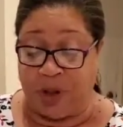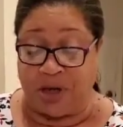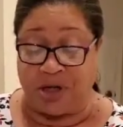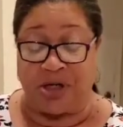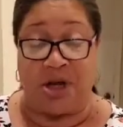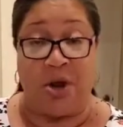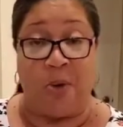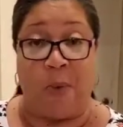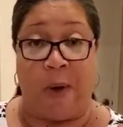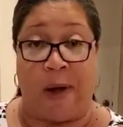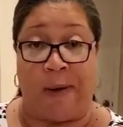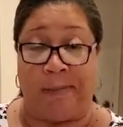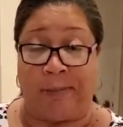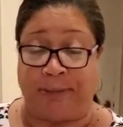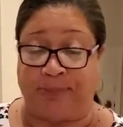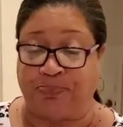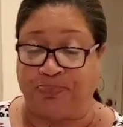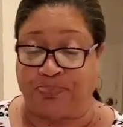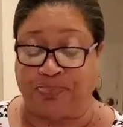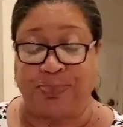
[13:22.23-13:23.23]
Tell you what,
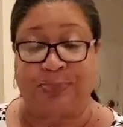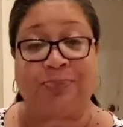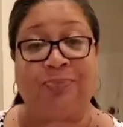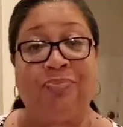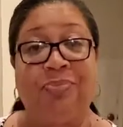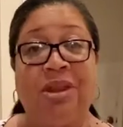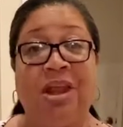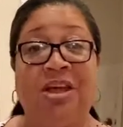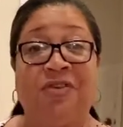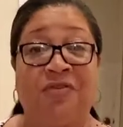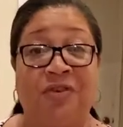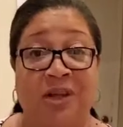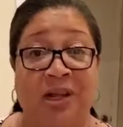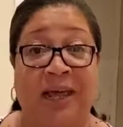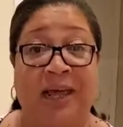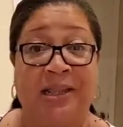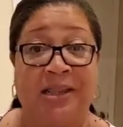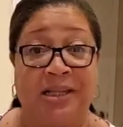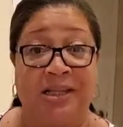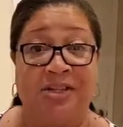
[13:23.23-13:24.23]
if you
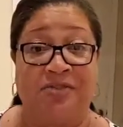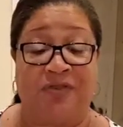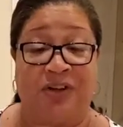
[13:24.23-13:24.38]
like this